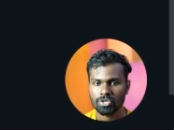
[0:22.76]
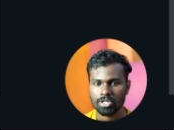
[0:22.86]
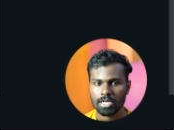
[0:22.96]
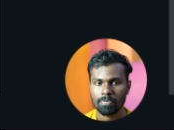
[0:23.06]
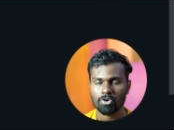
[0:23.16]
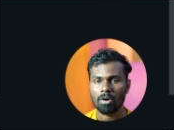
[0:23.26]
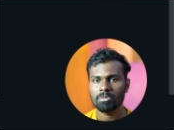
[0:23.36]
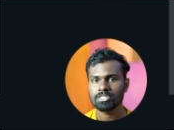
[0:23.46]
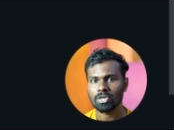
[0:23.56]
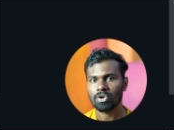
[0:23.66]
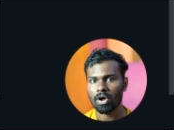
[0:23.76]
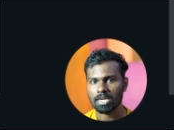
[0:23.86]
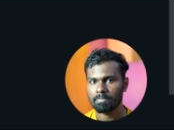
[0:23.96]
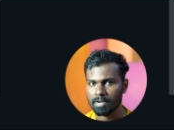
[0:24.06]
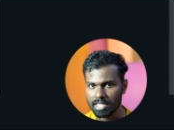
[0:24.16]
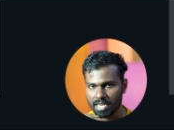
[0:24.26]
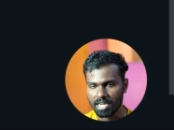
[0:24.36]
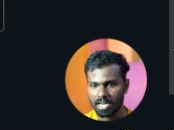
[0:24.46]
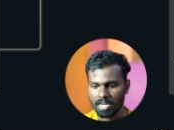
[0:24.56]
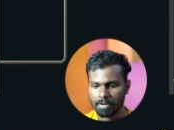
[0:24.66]
So, in the promise.all, you
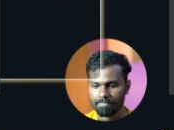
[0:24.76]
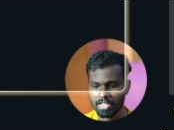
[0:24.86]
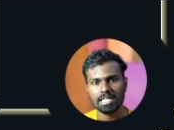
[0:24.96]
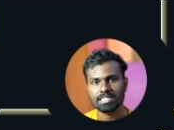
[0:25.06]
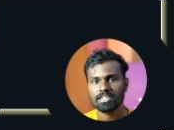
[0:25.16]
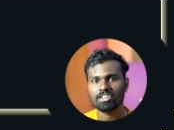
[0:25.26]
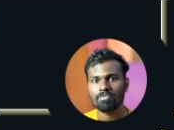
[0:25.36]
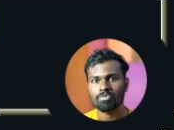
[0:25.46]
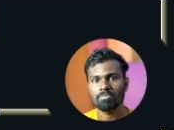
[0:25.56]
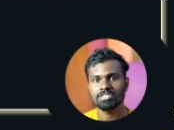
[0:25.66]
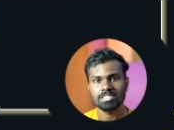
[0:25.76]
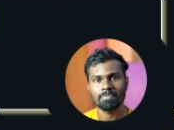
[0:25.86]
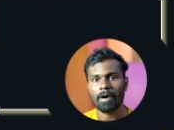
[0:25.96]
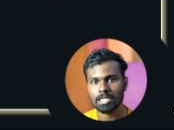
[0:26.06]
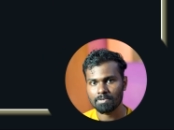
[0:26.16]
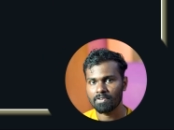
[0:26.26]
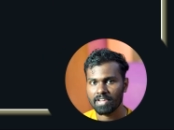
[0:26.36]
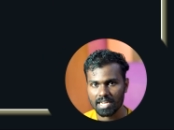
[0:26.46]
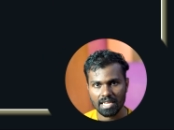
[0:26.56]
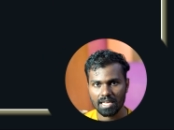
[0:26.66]
can set of promises pass.
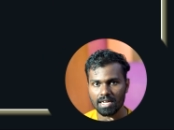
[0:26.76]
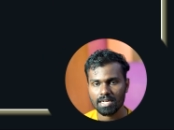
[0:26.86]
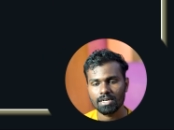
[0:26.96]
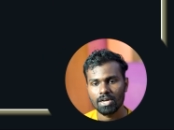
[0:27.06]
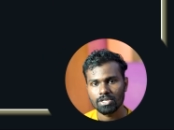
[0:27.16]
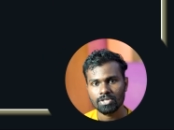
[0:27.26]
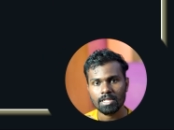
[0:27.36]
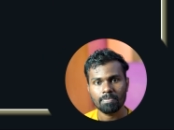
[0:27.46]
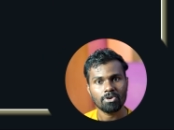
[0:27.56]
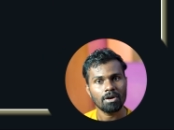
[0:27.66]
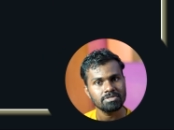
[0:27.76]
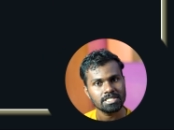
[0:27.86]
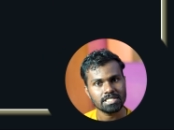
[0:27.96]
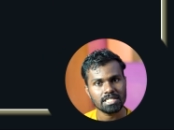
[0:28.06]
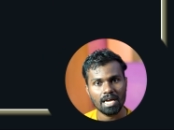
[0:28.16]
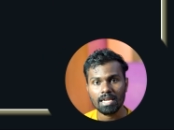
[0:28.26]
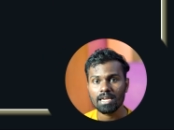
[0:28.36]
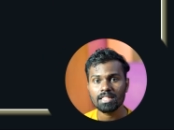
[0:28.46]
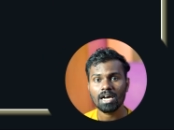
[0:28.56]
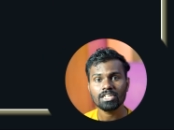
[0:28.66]
So, in the promises,
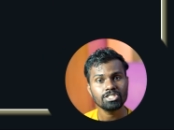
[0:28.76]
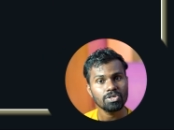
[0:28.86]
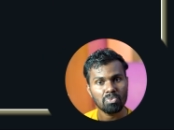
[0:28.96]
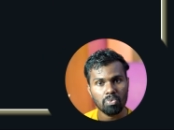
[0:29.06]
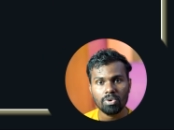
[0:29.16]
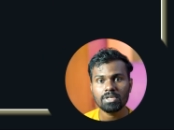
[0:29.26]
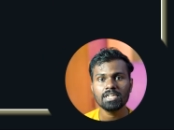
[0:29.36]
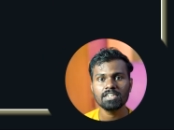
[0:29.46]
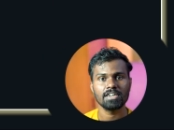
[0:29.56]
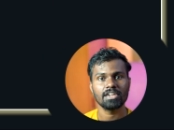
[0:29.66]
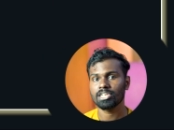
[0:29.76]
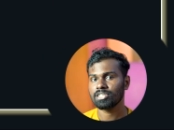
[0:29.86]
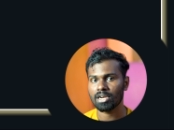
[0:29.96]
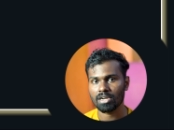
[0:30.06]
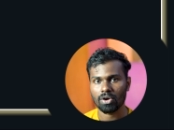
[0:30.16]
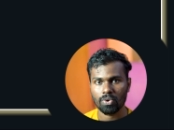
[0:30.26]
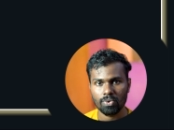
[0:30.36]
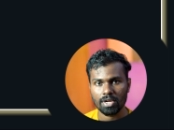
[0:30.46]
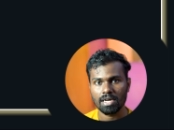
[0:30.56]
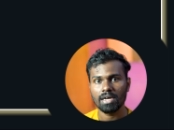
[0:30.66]
one reject on
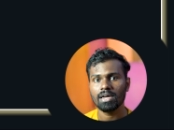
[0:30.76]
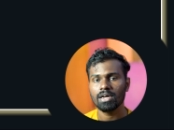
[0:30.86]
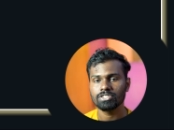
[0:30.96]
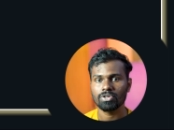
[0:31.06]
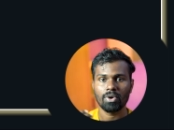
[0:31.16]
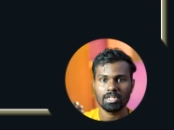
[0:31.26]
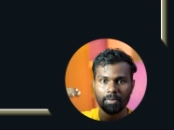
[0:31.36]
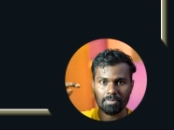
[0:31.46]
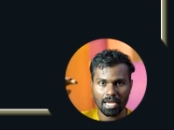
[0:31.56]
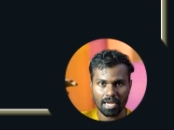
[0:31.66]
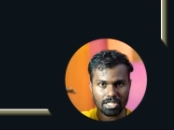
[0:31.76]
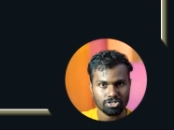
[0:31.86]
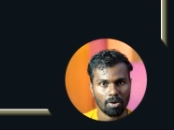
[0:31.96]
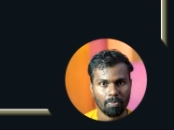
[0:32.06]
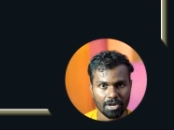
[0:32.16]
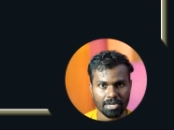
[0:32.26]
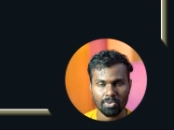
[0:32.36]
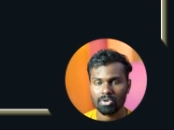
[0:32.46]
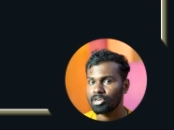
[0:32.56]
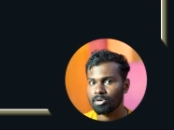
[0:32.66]
code. So, that's stop
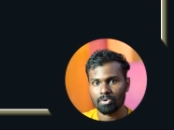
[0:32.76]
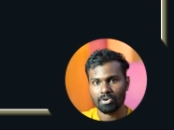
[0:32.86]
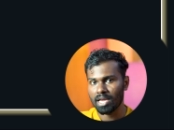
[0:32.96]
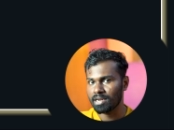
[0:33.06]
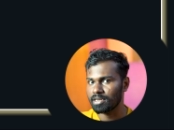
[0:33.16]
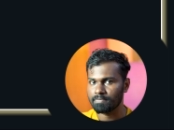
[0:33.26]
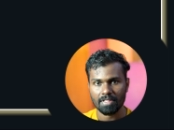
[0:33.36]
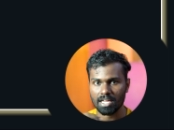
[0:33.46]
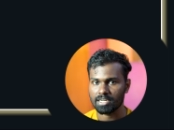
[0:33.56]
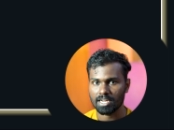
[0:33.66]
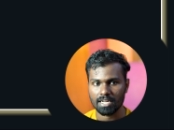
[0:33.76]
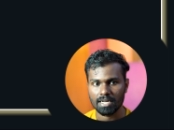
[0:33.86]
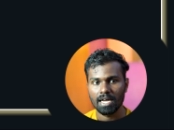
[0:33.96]
and return error. Correct?